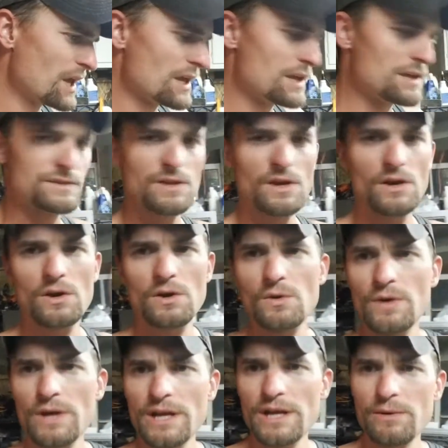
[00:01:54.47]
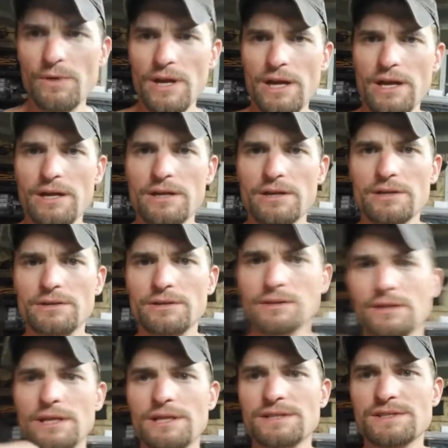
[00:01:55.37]
So anyway,
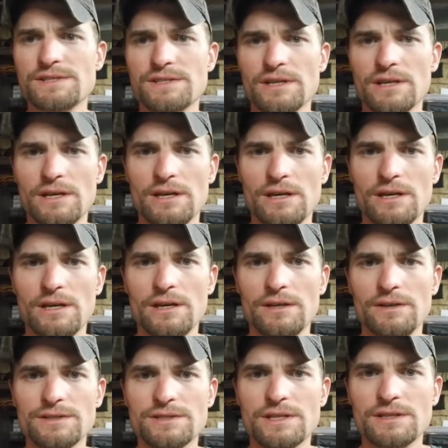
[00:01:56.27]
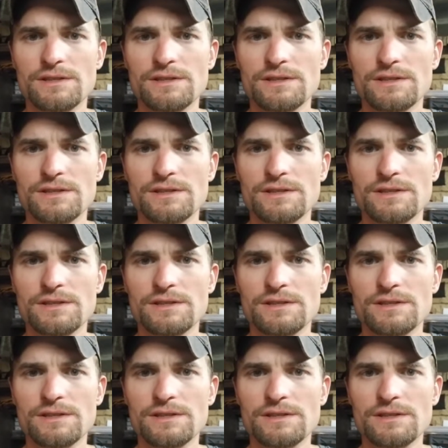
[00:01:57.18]
let's get